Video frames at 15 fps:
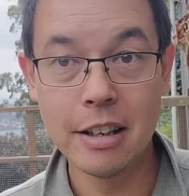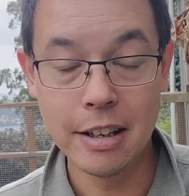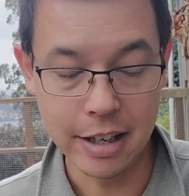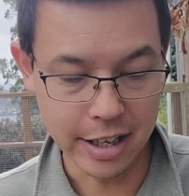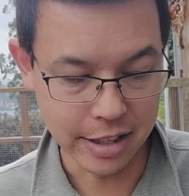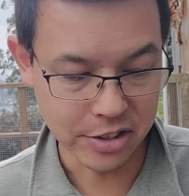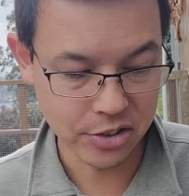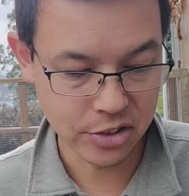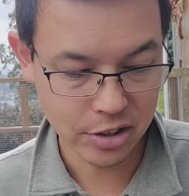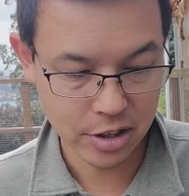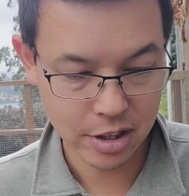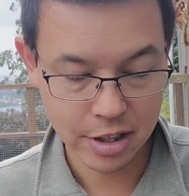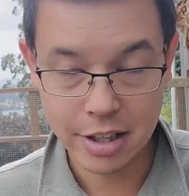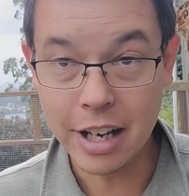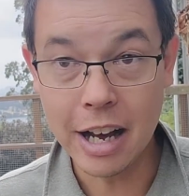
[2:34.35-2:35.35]
it's
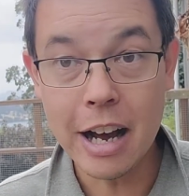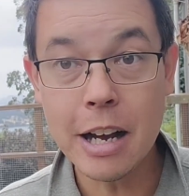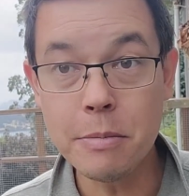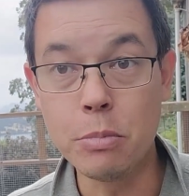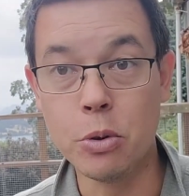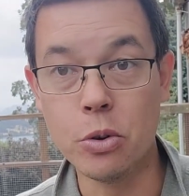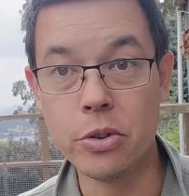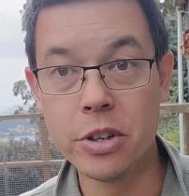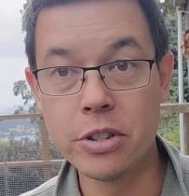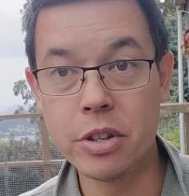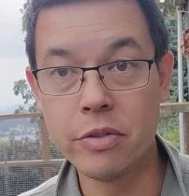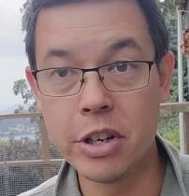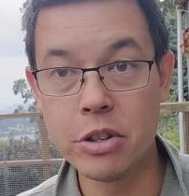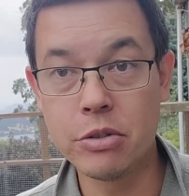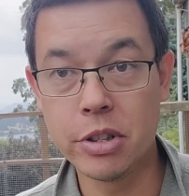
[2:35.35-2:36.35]
cardboard that's
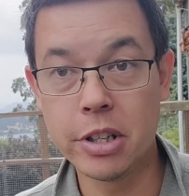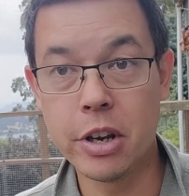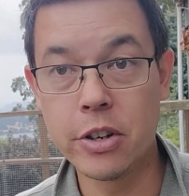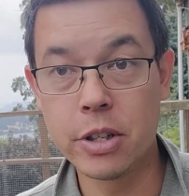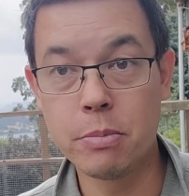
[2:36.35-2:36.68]
eventually going